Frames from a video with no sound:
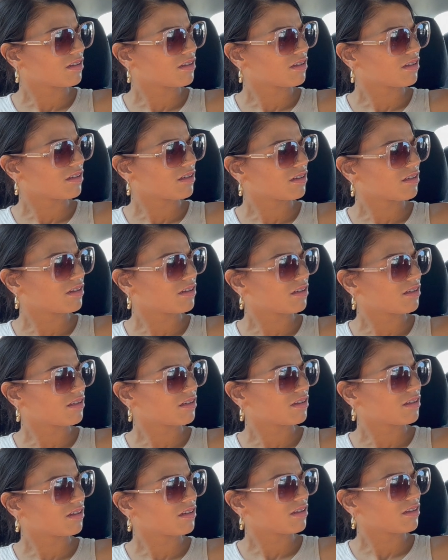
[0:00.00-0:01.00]

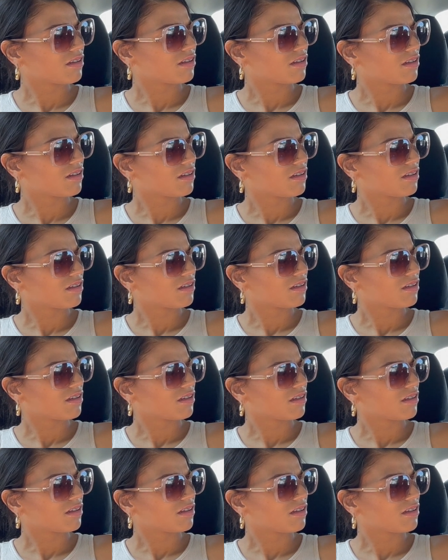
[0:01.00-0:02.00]

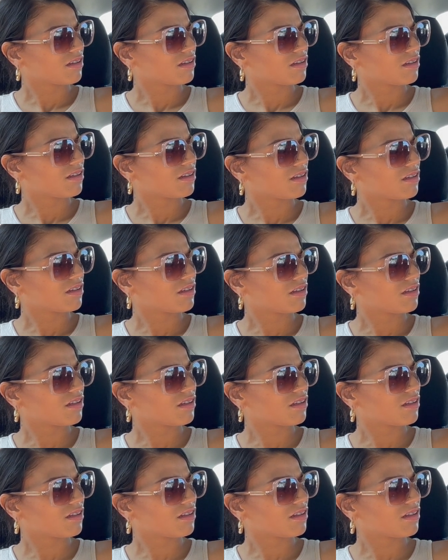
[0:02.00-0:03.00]

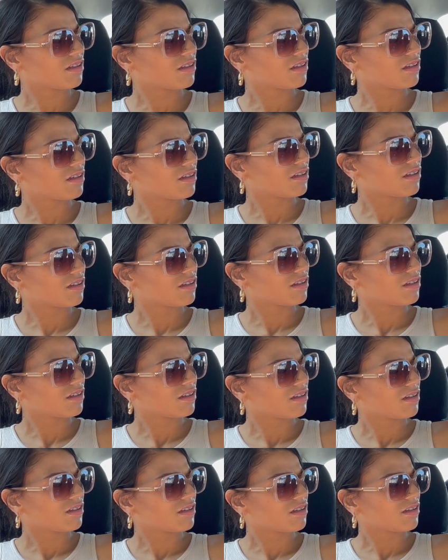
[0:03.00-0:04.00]

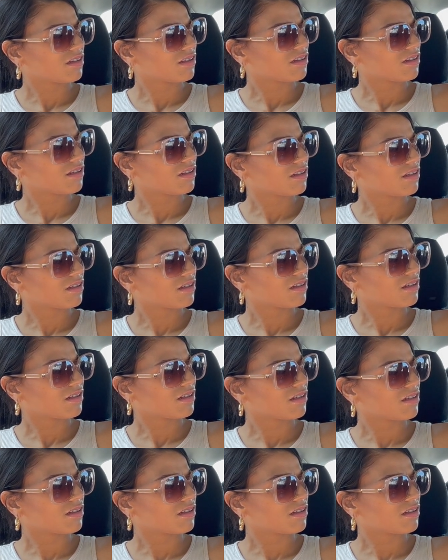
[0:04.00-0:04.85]
The person shown says nothing.